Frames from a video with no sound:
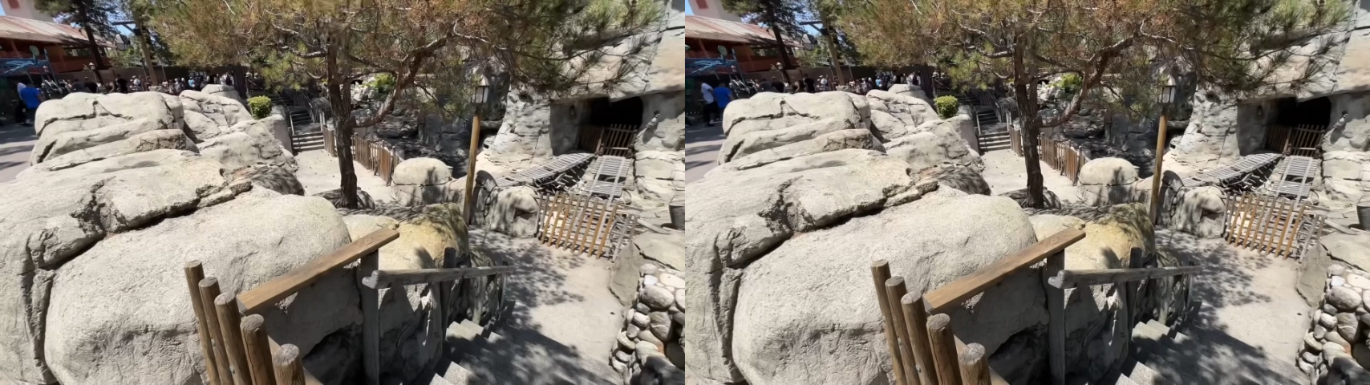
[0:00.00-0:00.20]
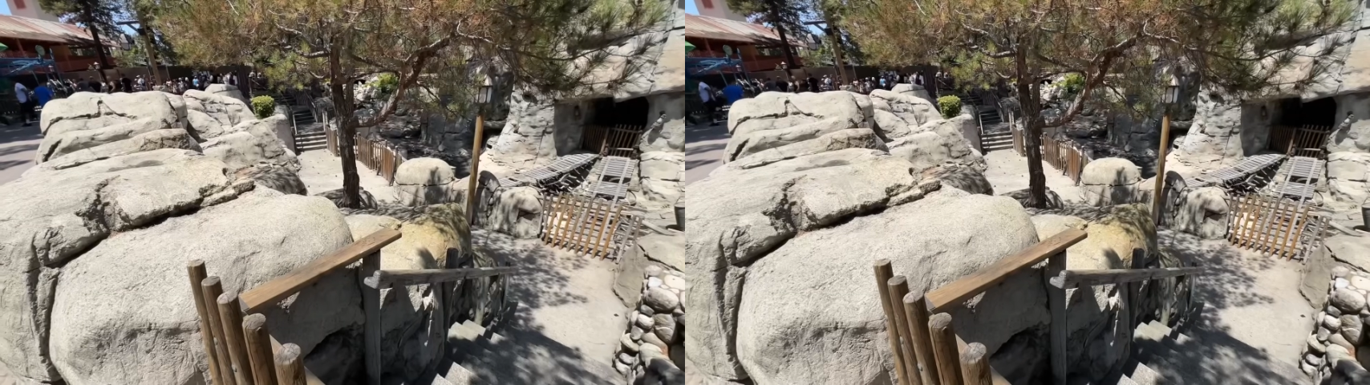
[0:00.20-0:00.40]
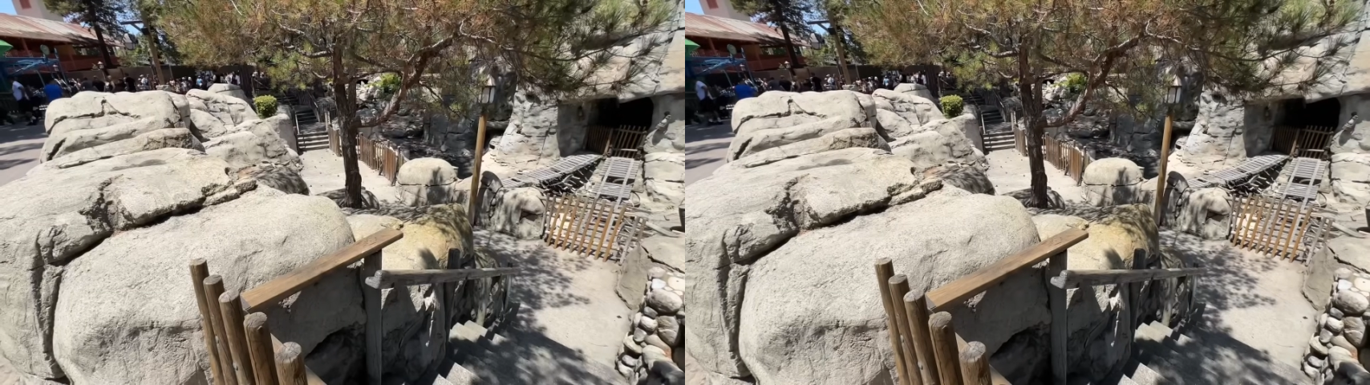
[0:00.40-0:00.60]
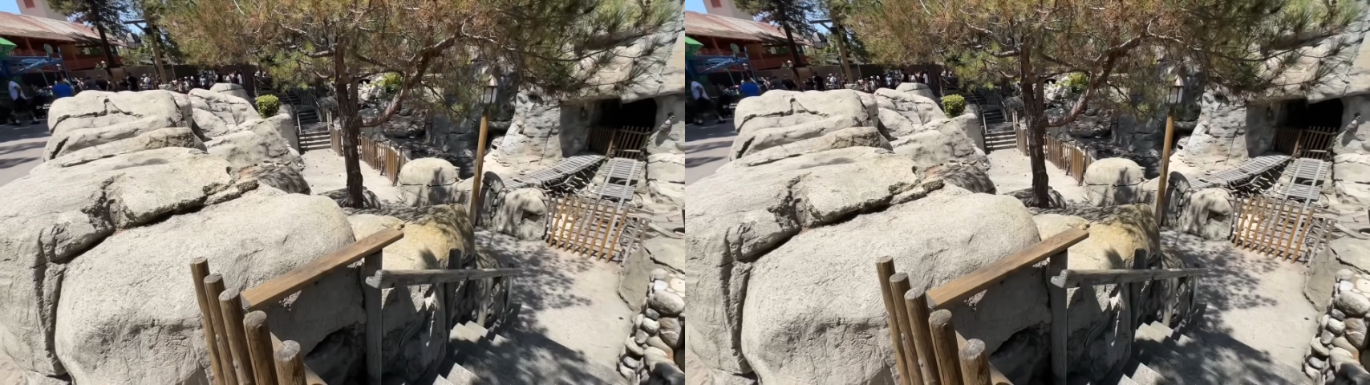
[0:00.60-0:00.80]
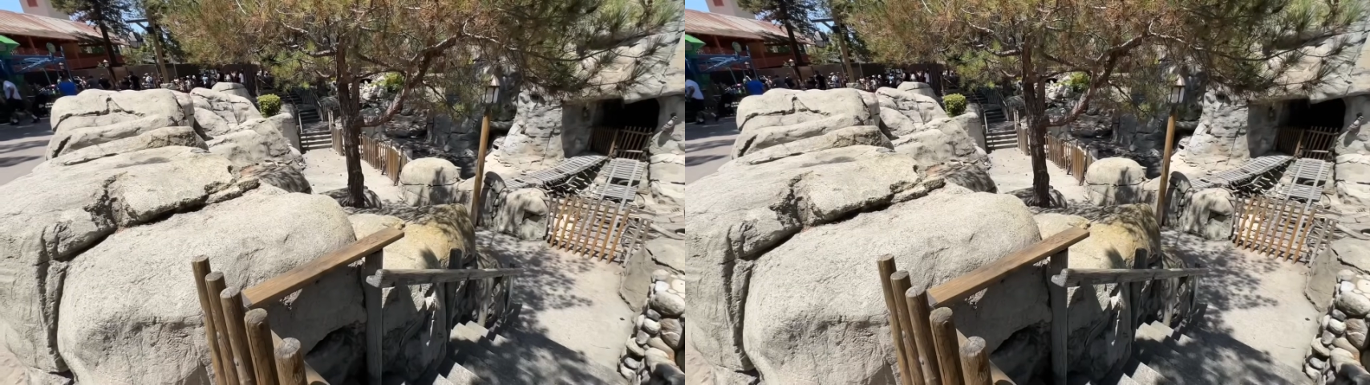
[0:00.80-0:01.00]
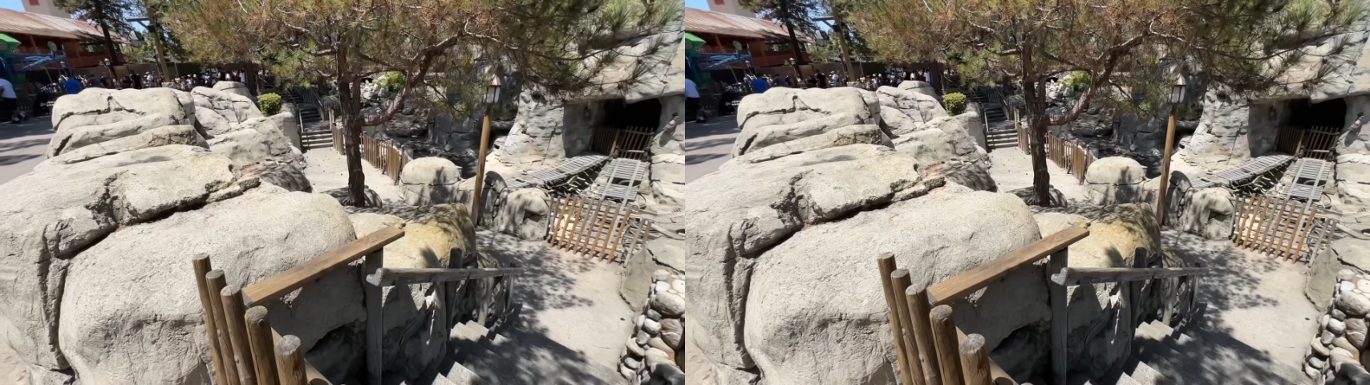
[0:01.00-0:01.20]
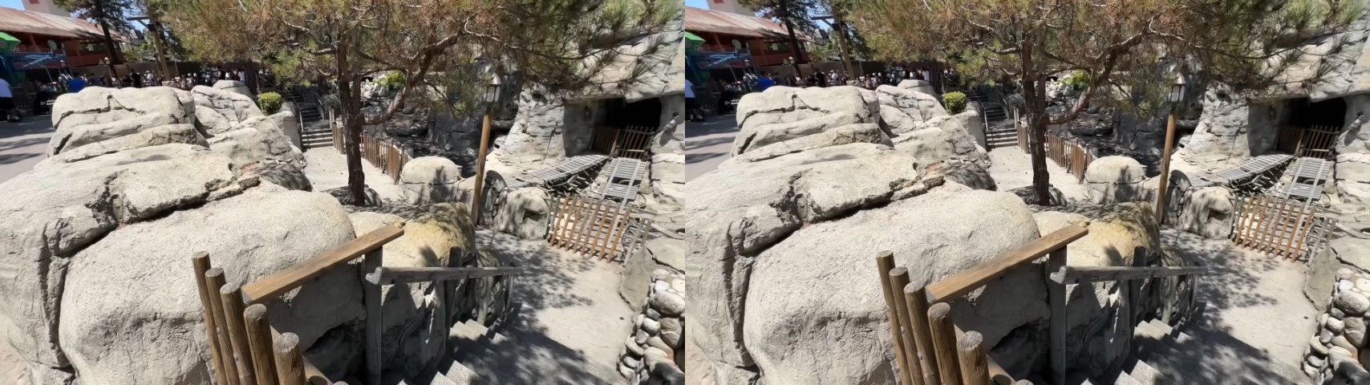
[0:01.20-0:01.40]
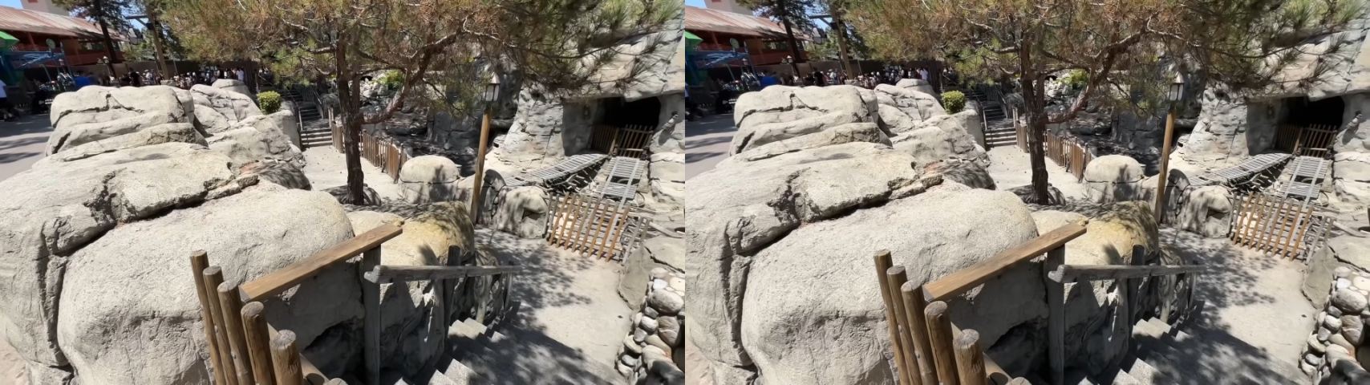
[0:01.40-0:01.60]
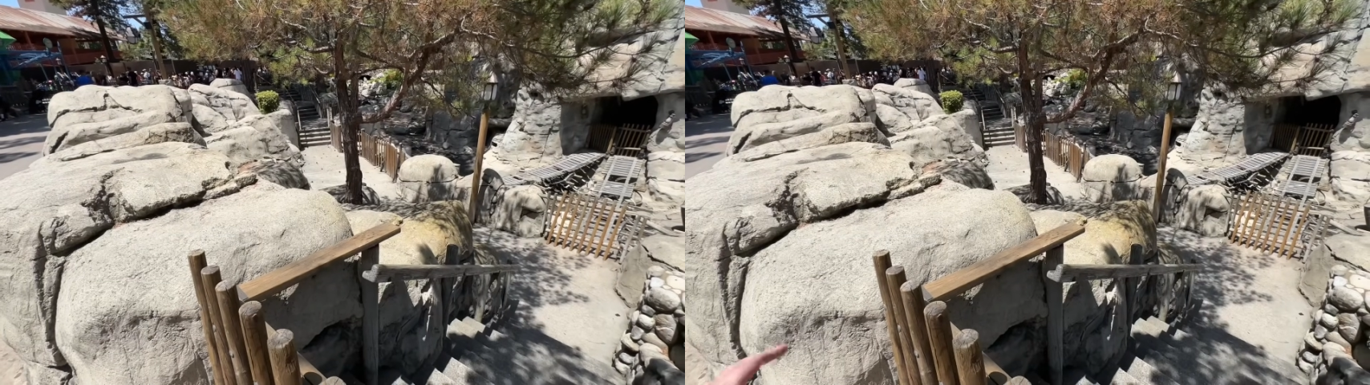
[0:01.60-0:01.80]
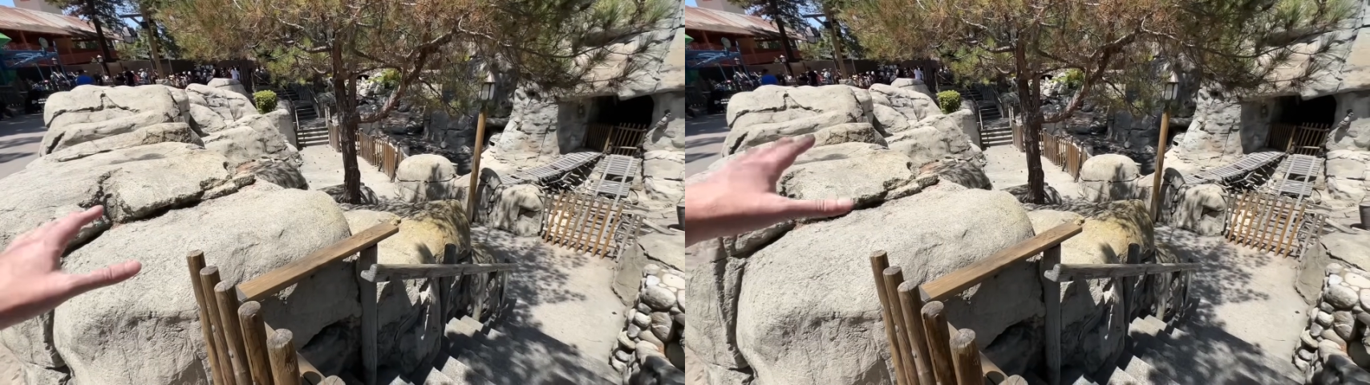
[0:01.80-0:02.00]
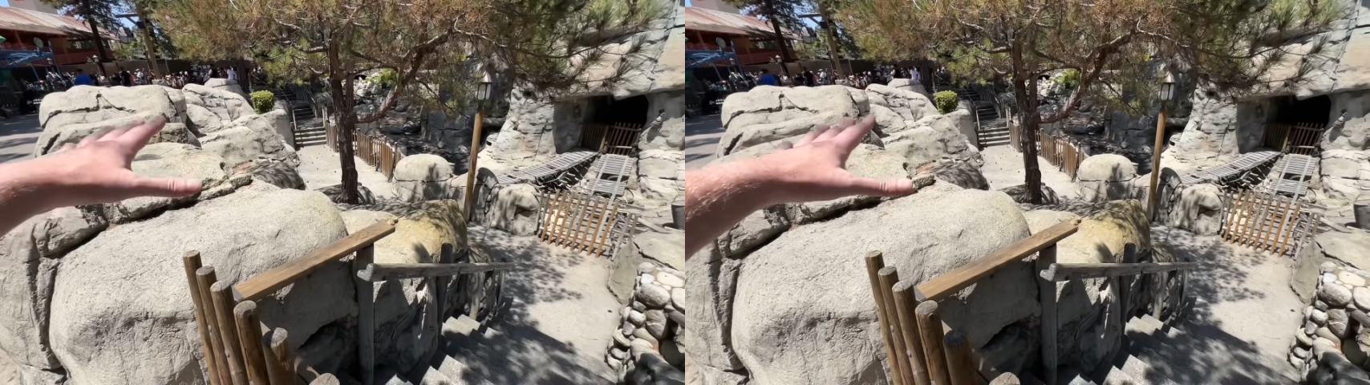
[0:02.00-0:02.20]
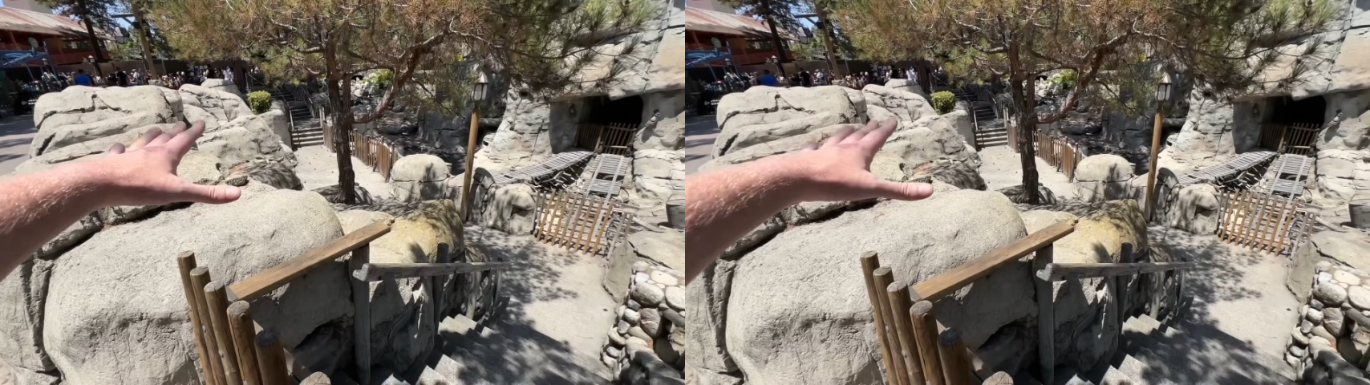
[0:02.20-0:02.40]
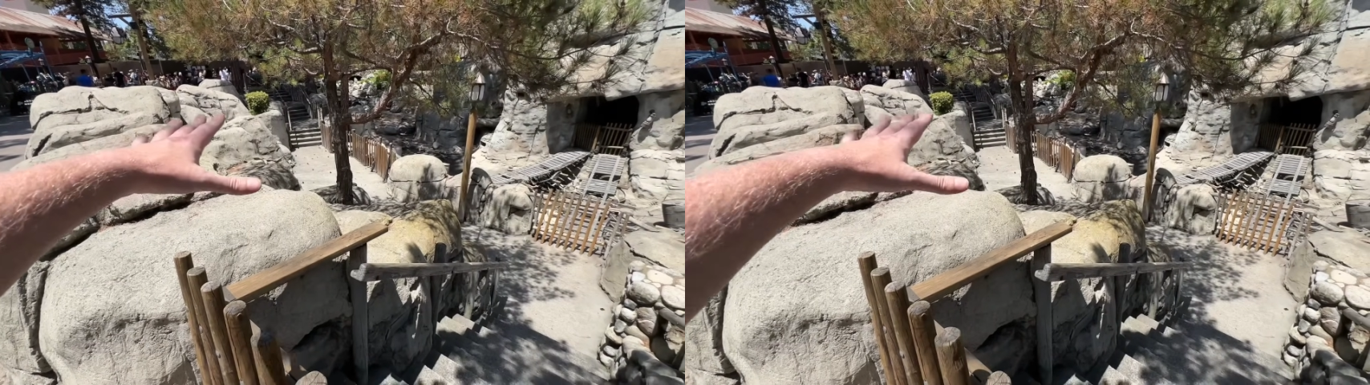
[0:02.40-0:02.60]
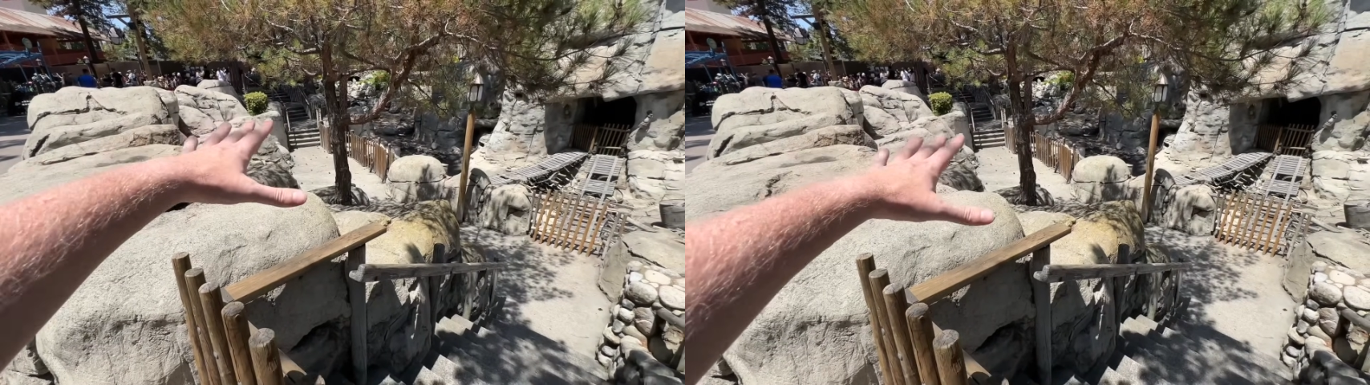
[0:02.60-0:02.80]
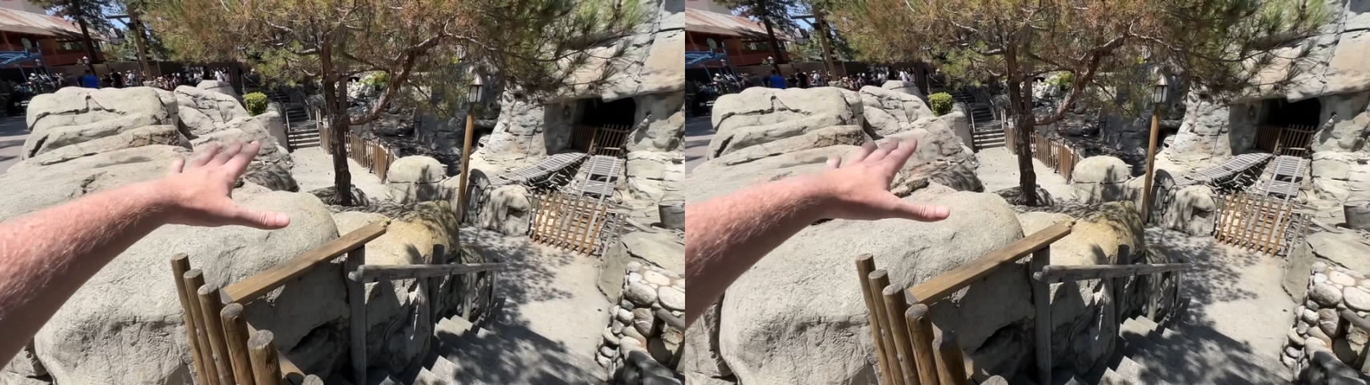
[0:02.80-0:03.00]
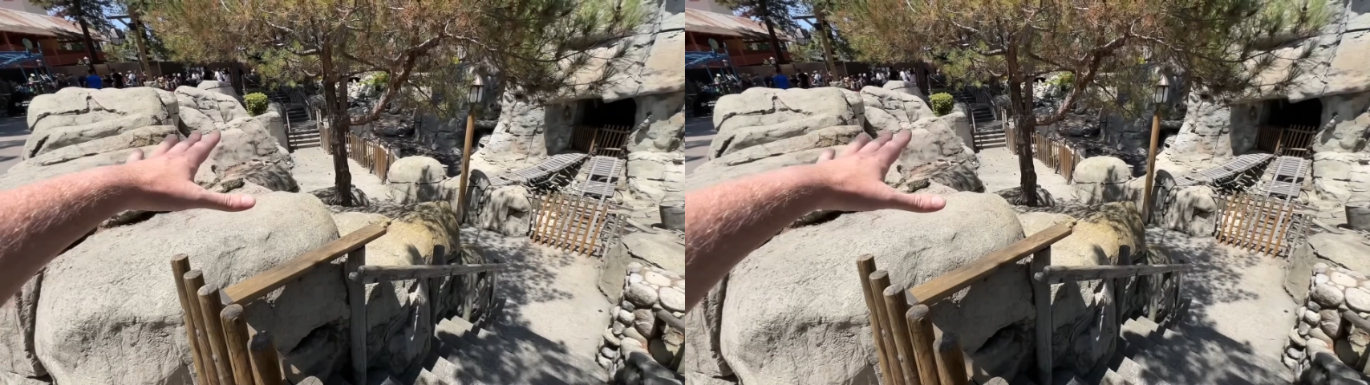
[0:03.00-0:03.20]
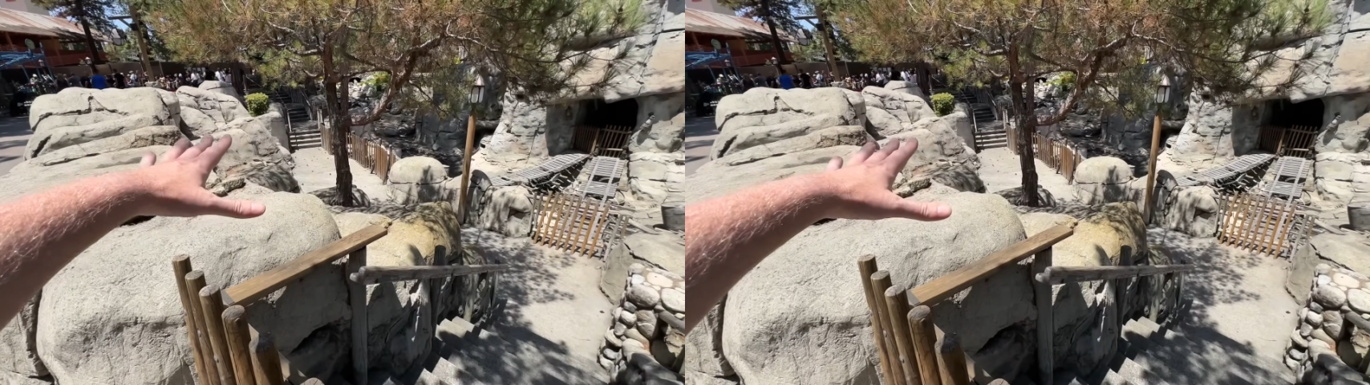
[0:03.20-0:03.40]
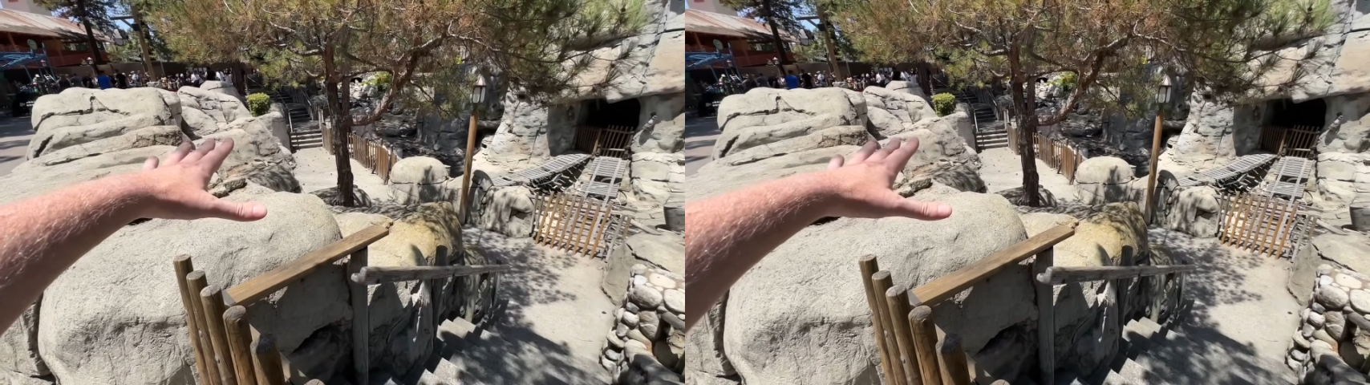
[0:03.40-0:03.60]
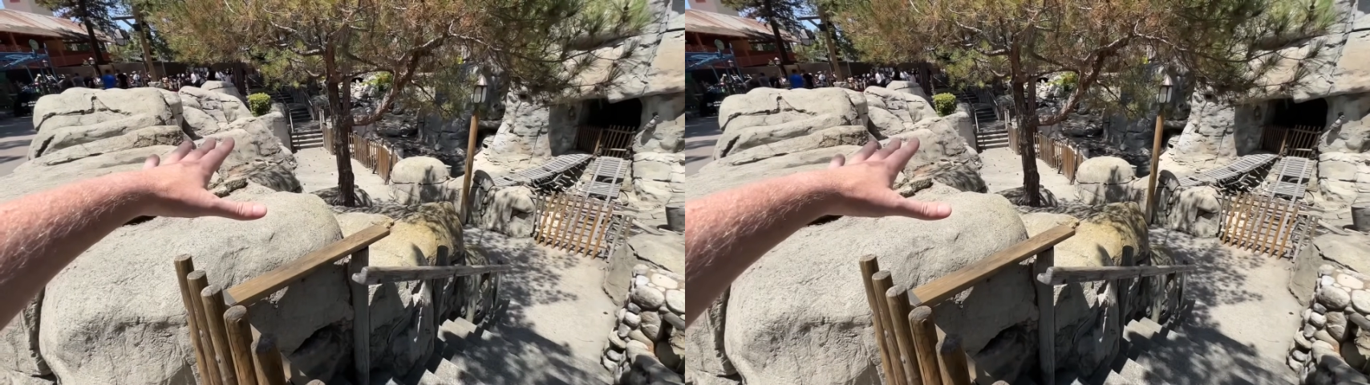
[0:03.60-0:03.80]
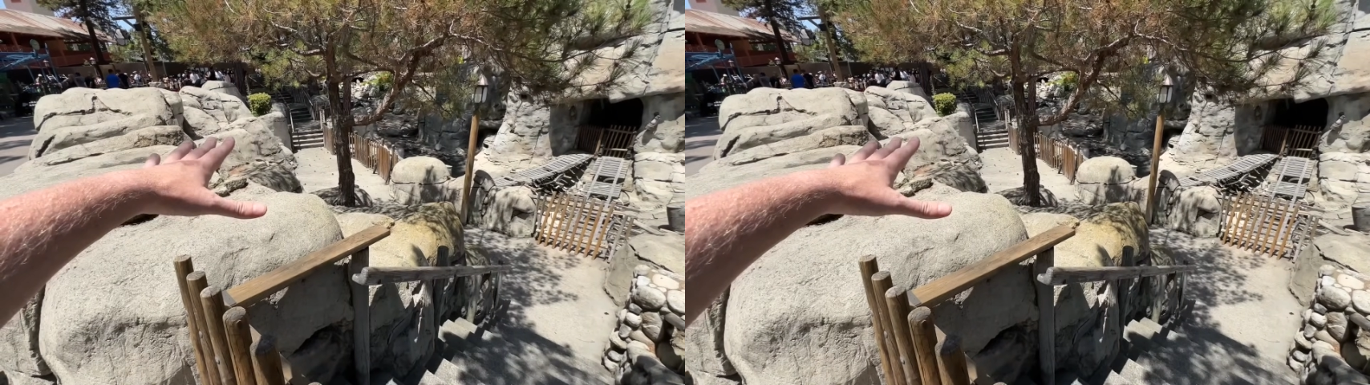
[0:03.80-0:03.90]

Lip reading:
(no speaker visible)